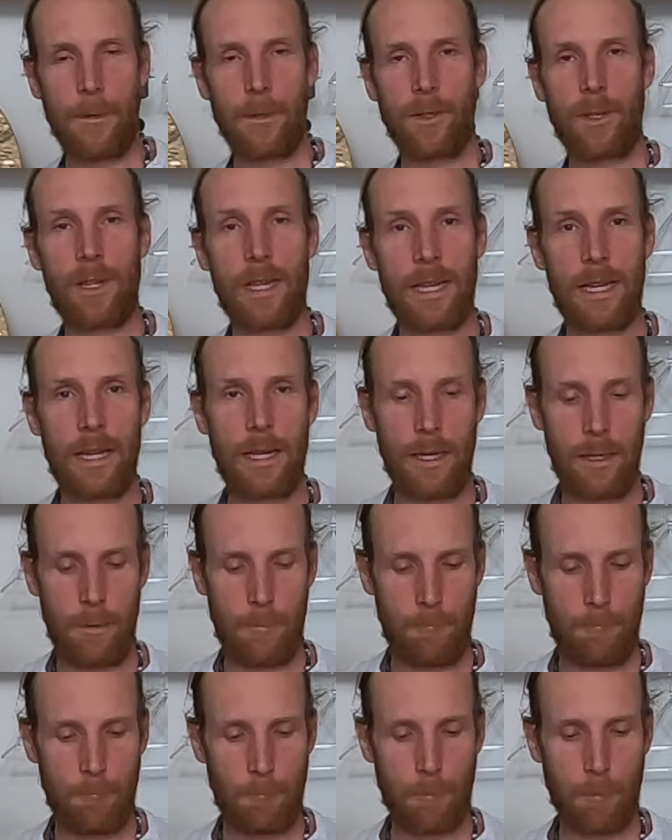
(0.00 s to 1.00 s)
So
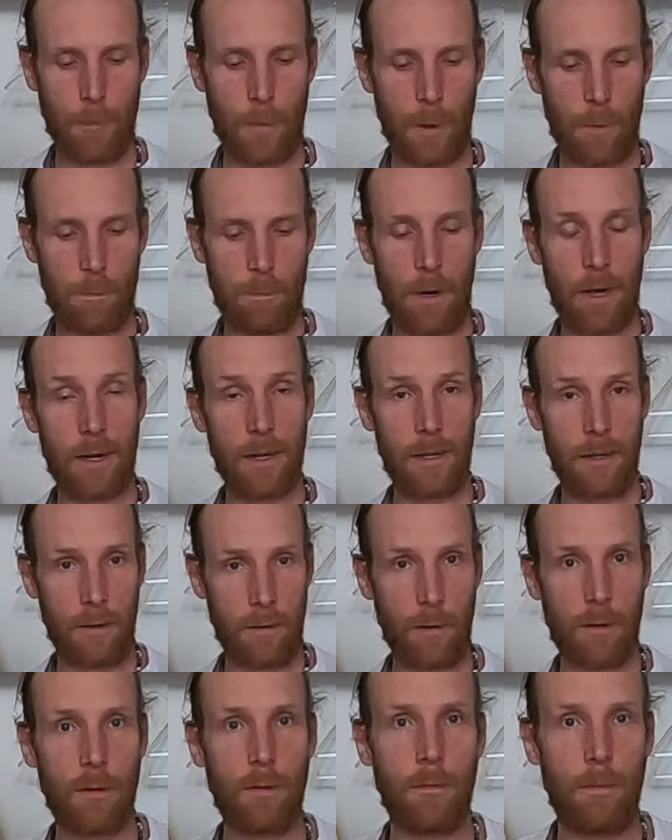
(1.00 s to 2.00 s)
the
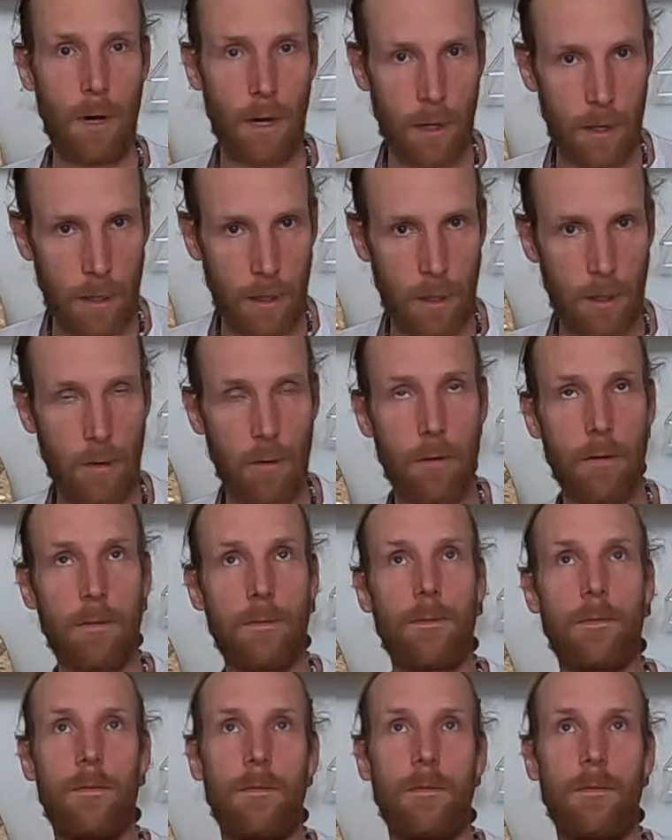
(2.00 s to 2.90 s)
Bahiya kumbhaka,